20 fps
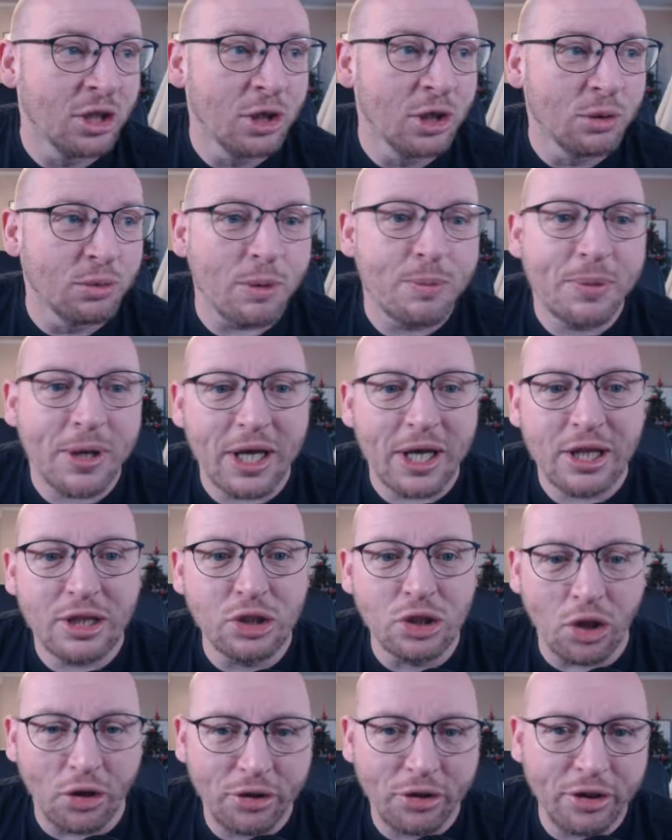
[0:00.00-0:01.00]
We paid
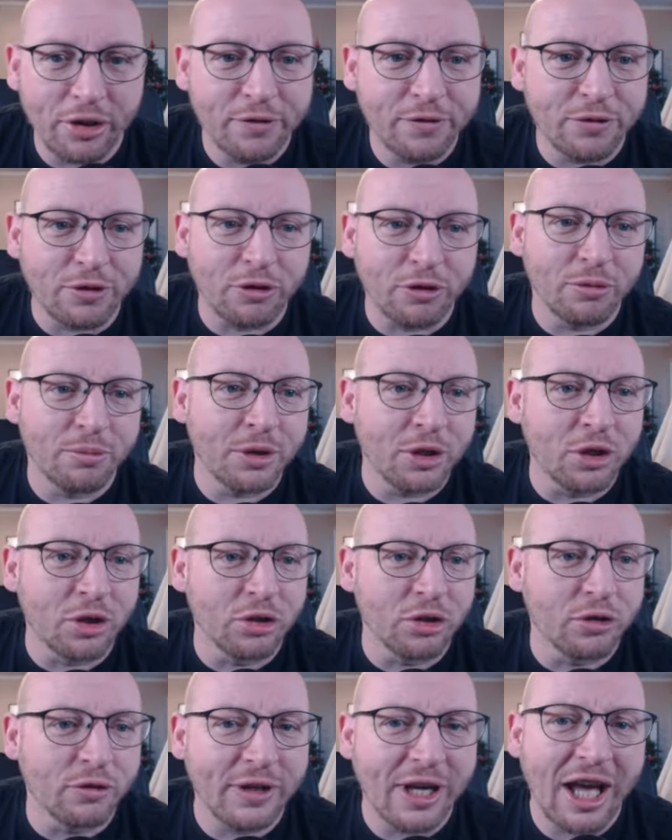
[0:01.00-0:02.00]
nothing for him and got
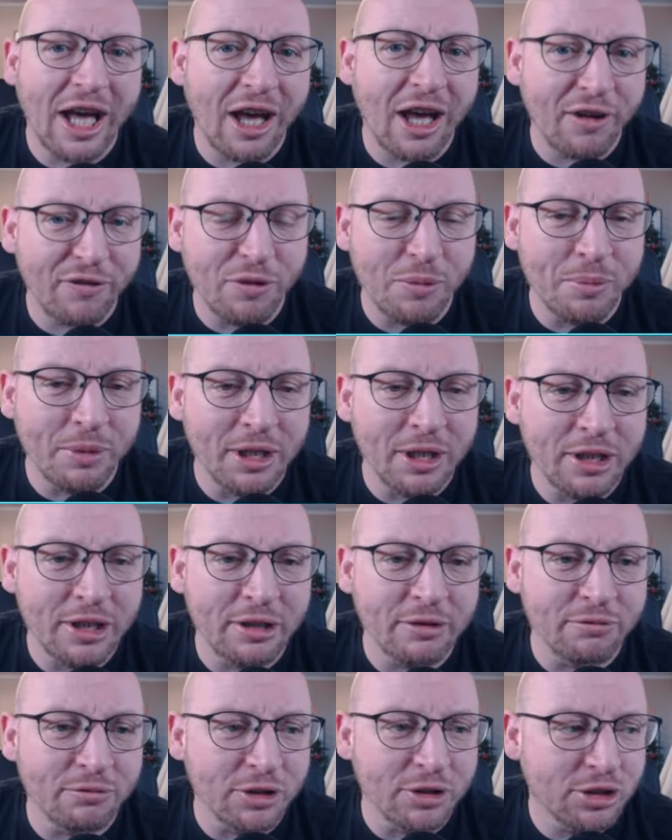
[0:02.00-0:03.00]
over $500,000
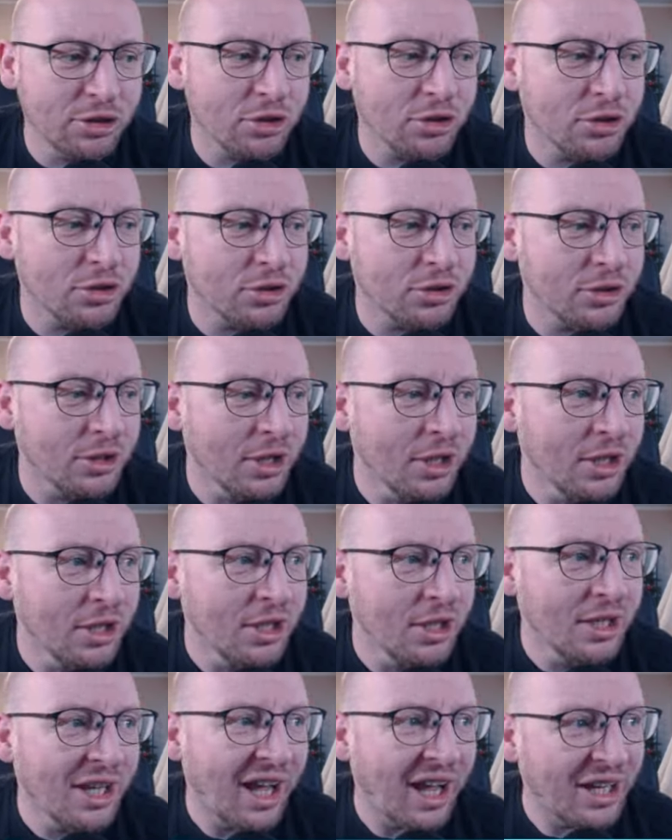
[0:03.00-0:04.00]
in return.
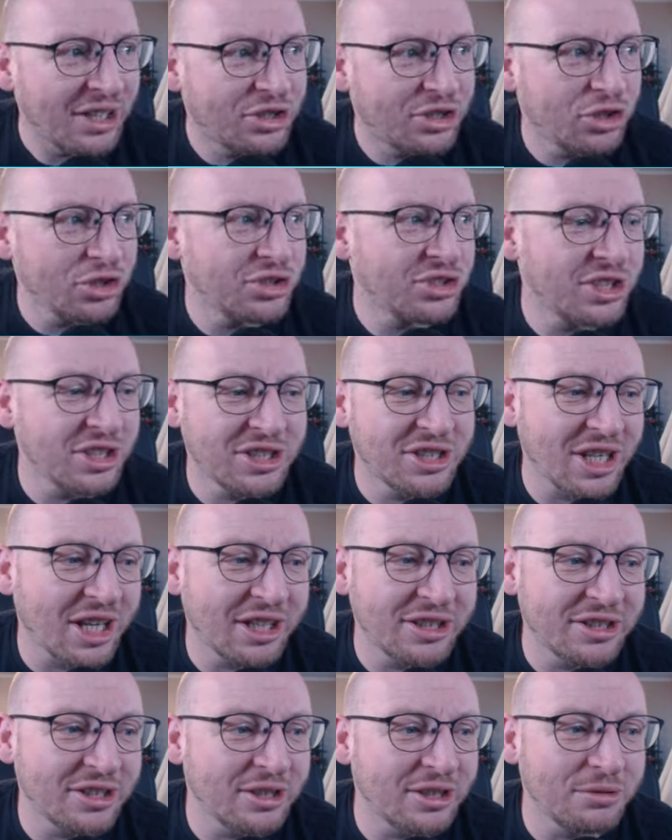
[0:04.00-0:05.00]
I just
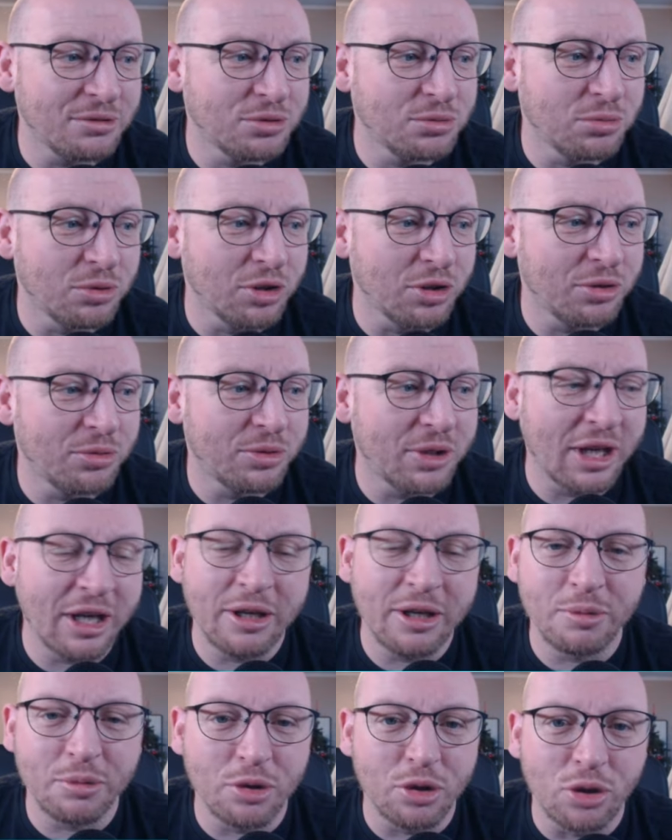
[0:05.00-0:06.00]
decided it was worth
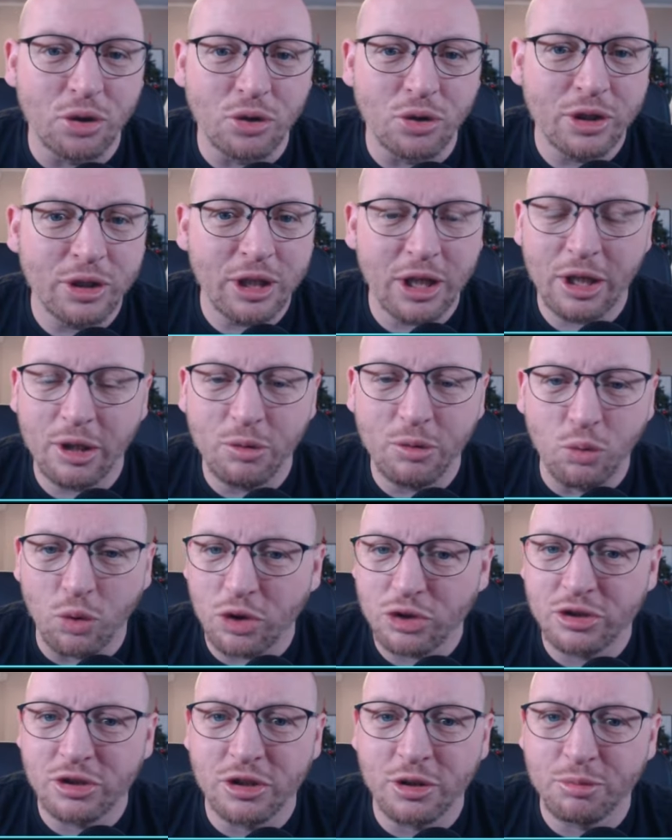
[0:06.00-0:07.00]
letting him go. He
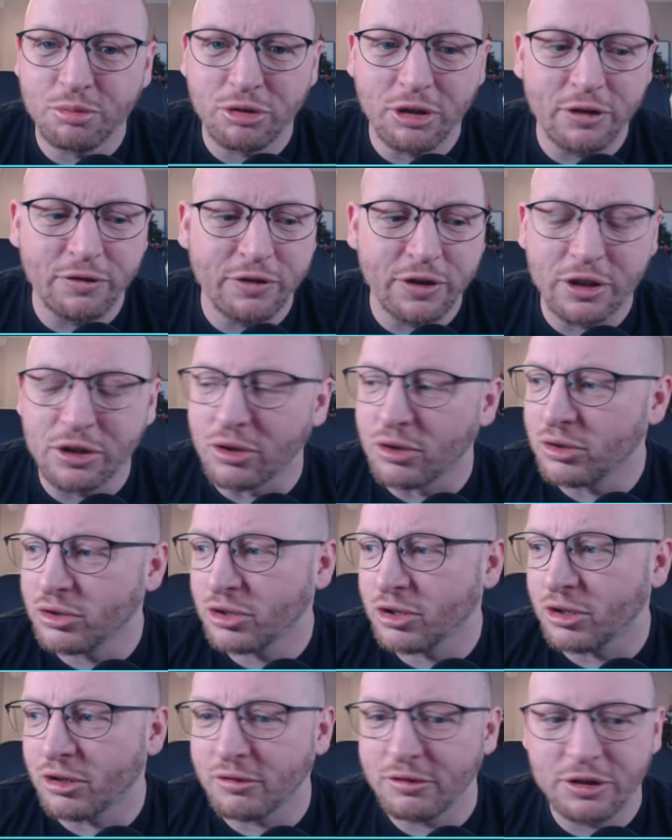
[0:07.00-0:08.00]
wasn't a prolific goal
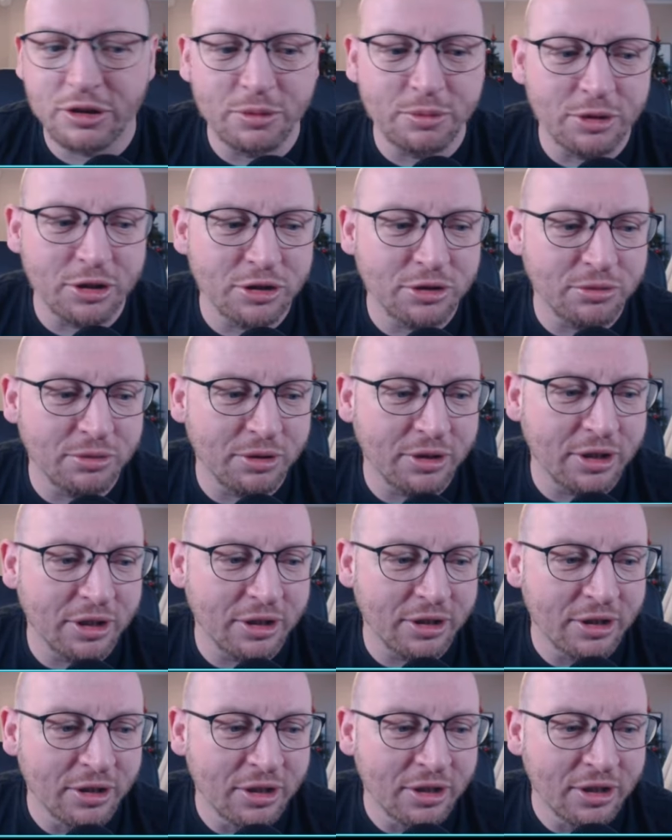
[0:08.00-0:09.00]
scorer, to be honest with
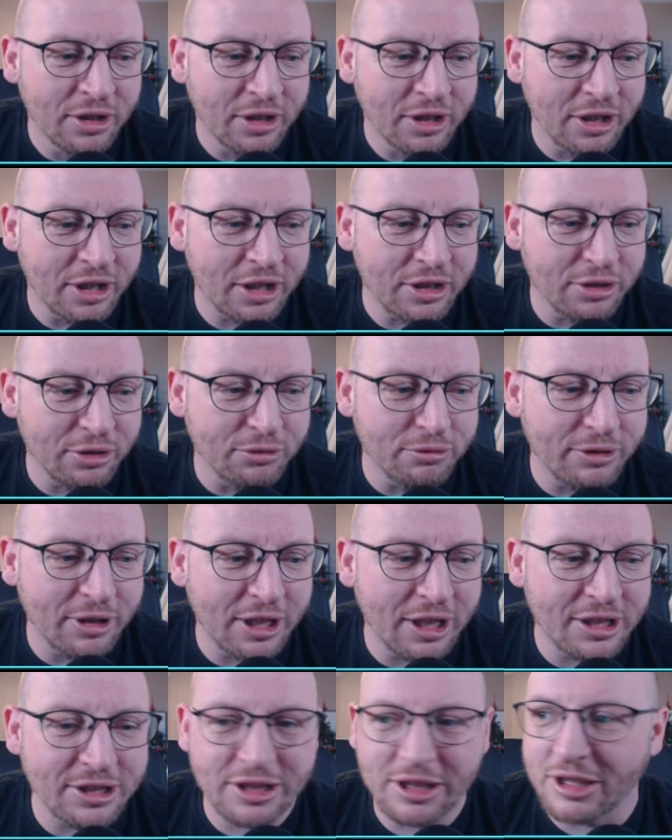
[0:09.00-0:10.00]
you. And I do
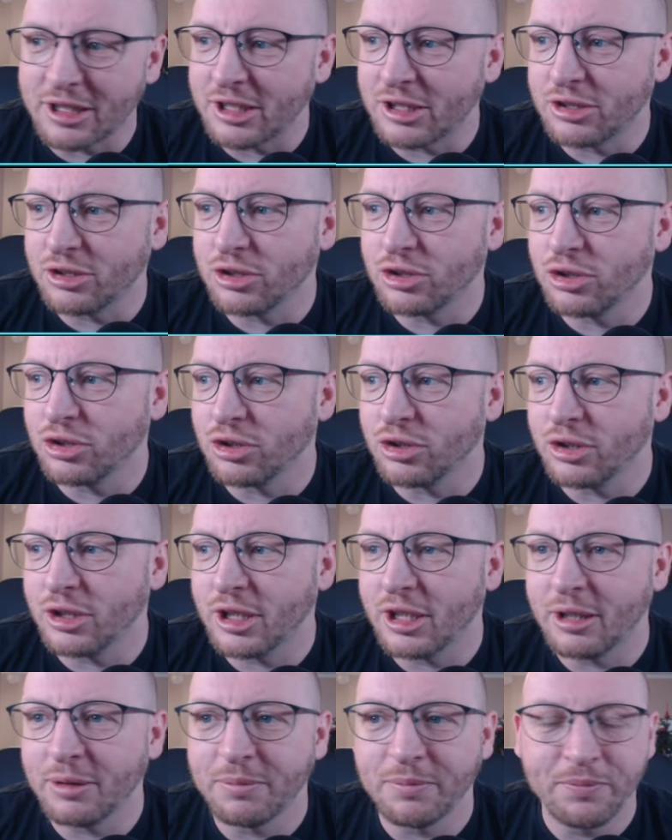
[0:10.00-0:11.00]
realise I did just show you
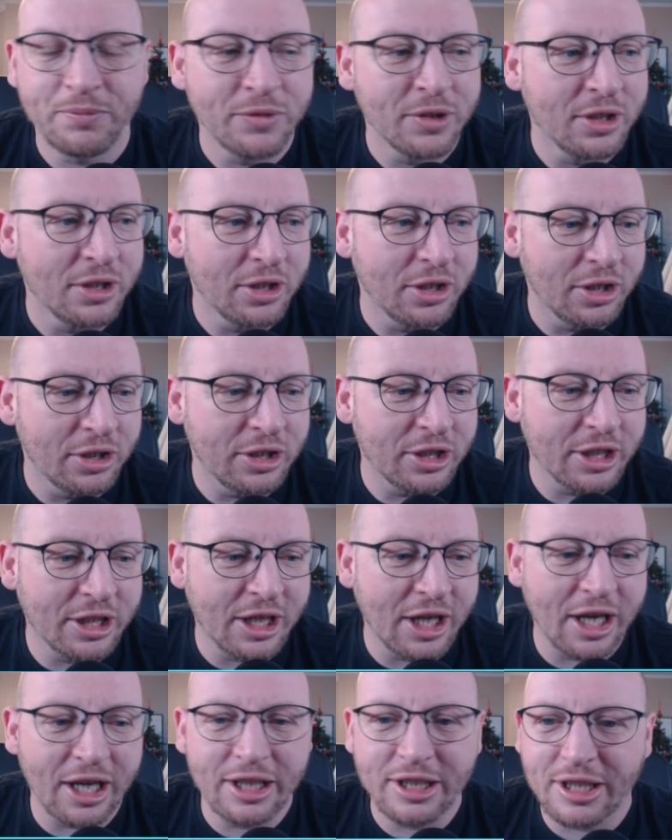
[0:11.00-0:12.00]
him, and you
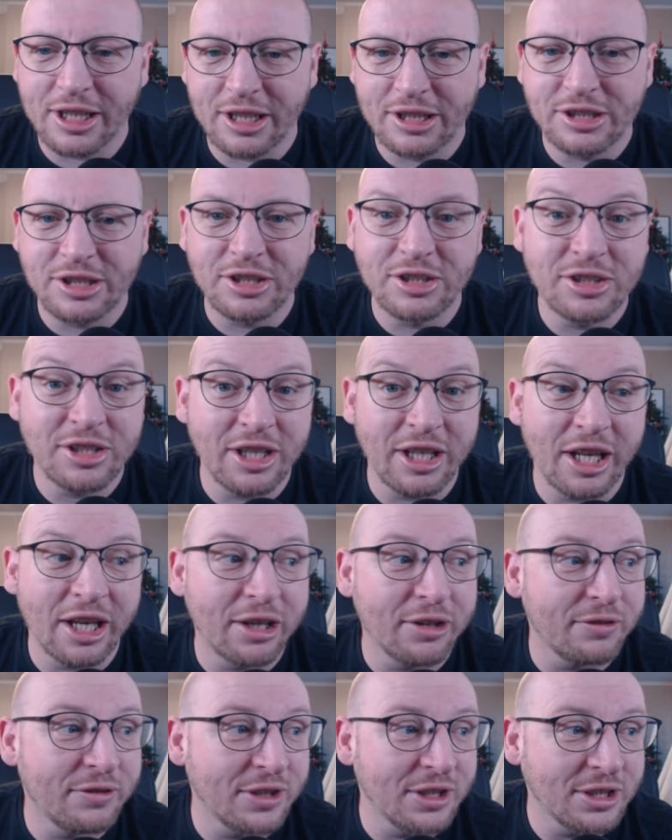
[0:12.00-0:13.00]
can't actually see
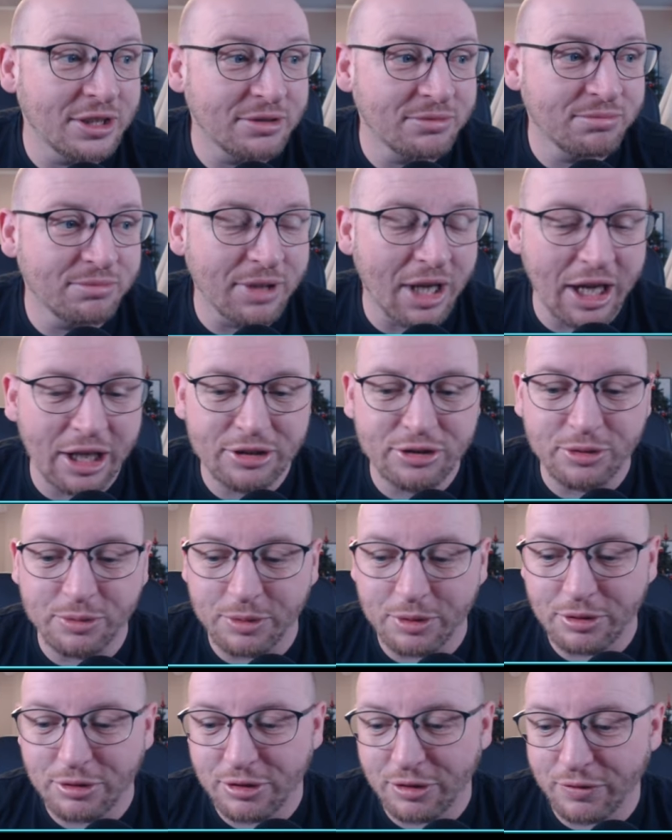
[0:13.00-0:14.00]
any of his
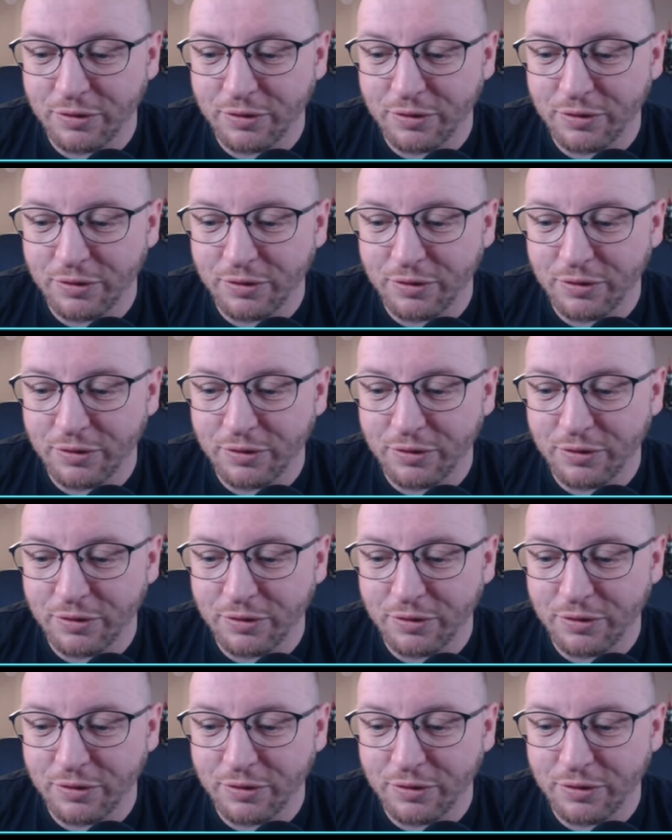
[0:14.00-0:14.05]
attributes.